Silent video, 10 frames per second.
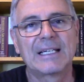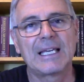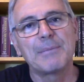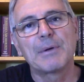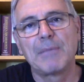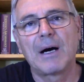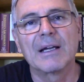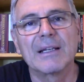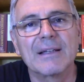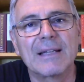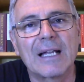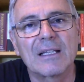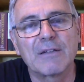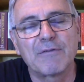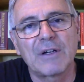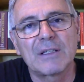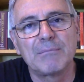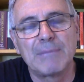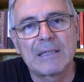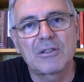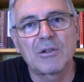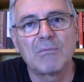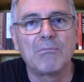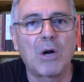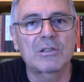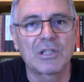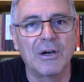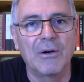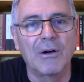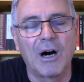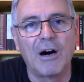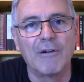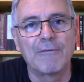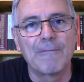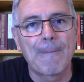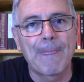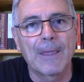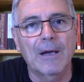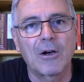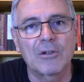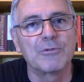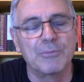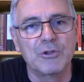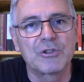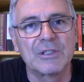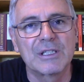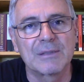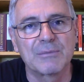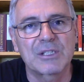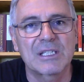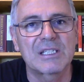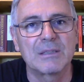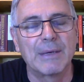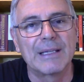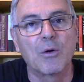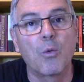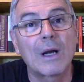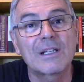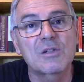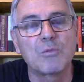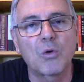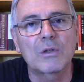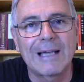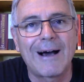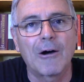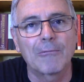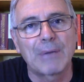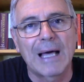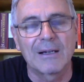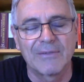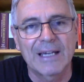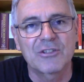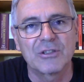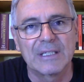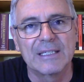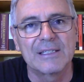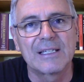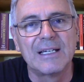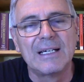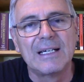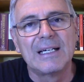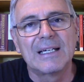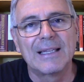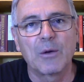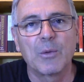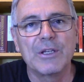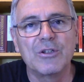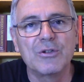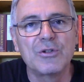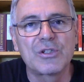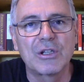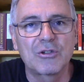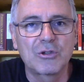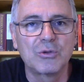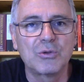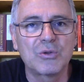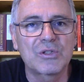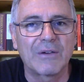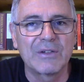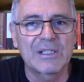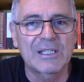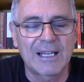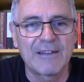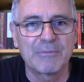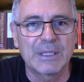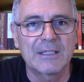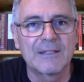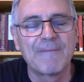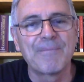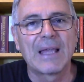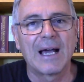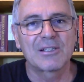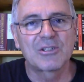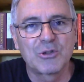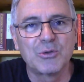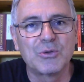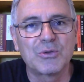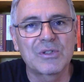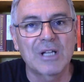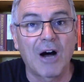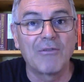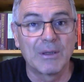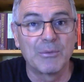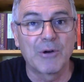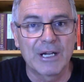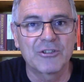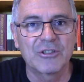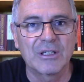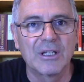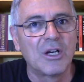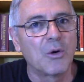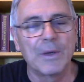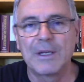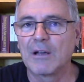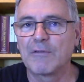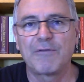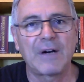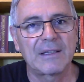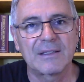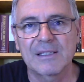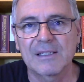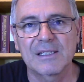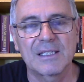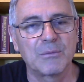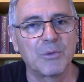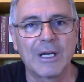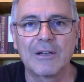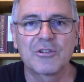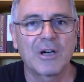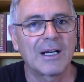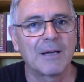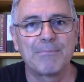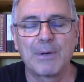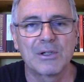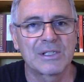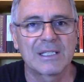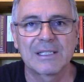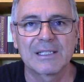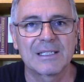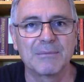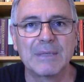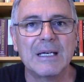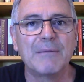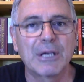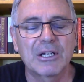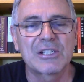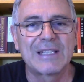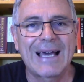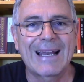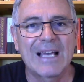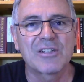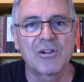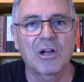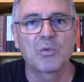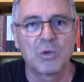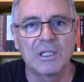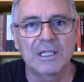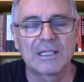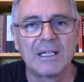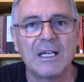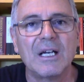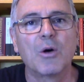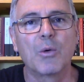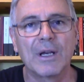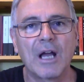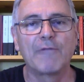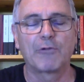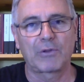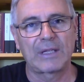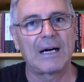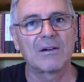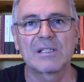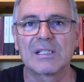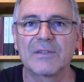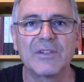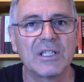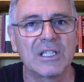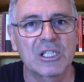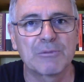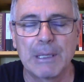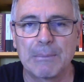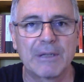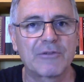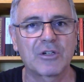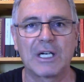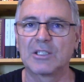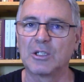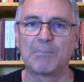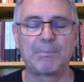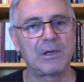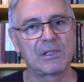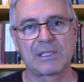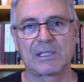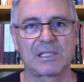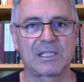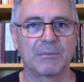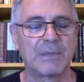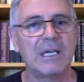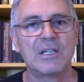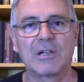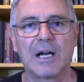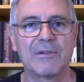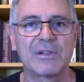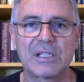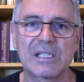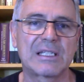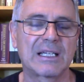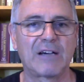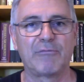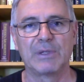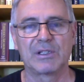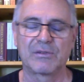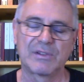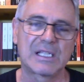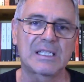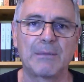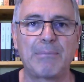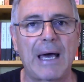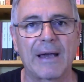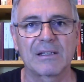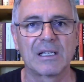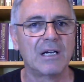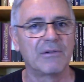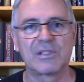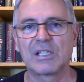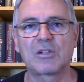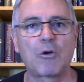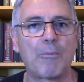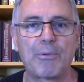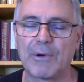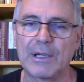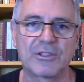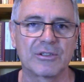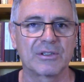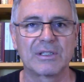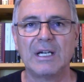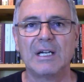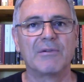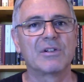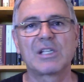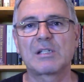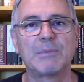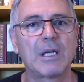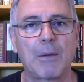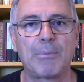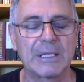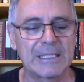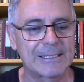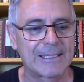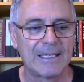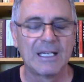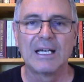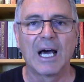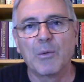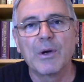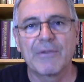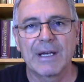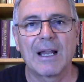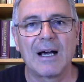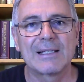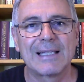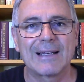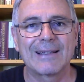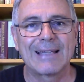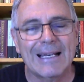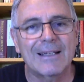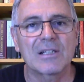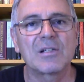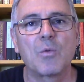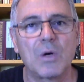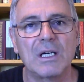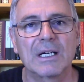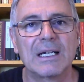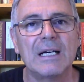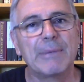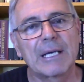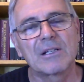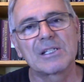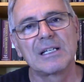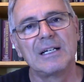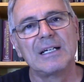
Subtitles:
Keep in mind that the fundamental motto of the contributionism system and the one small town plan of action is that we use the tools of enslavement as tools of liberation. We don't fight the system, we don't try and oppose the system, because that has not worked. We know for thousands of years people have tried to oppose the system, try and resist the governments, resist the banks, resist corporations, resist monopolies. And we realize that that doesn't work, because